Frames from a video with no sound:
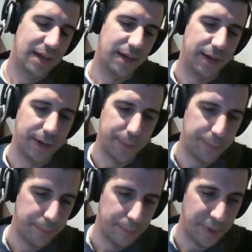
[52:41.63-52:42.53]

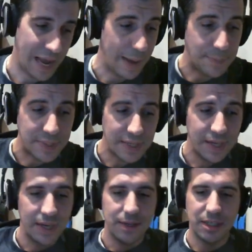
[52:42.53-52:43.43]
Perhaps
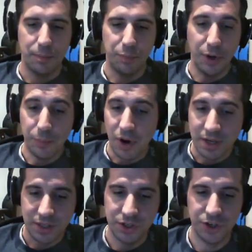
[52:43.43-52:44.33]
some
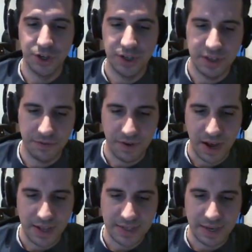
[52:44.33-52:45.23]
preprocessor
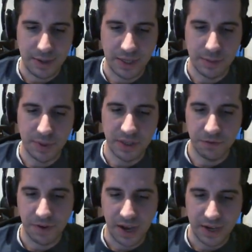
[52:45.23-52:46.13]
defines that need to be
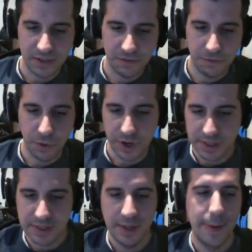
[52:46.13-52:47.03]
defined for
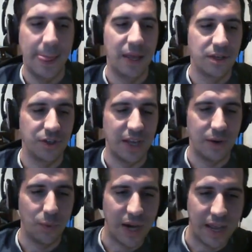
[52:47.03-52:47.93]
it, so
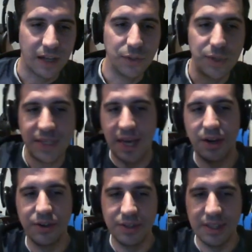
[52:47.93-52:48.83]
that when I include its
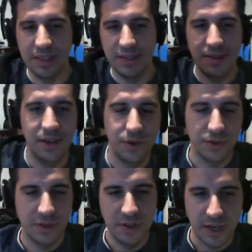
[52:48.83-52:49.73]
headers, it
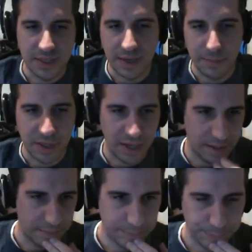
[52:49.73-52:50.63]
does
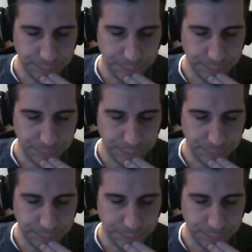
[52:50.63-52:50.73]
something.